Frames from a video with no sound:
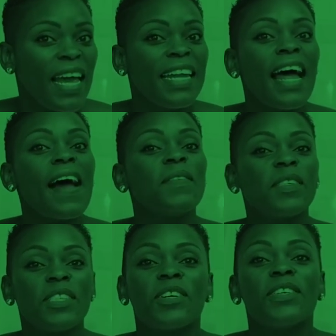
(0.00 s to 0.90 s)
and I
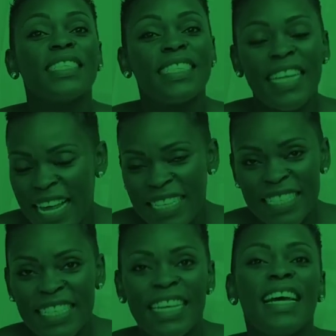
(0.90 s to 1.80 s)
was
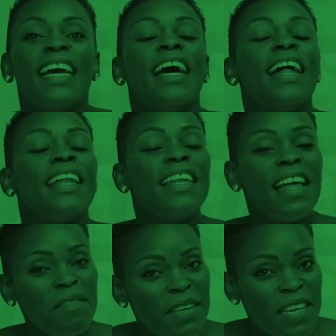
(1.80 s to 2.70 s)
content.
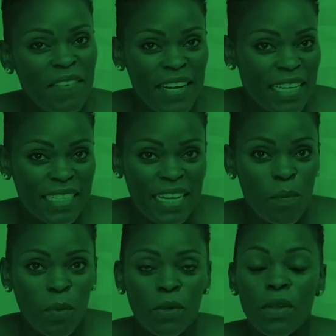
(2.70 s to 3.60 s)
Let me give an
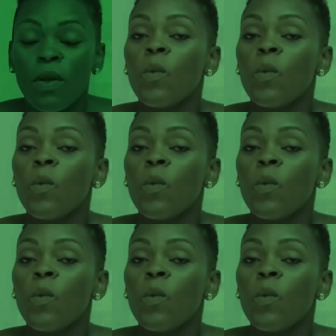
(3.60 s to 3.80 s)
example.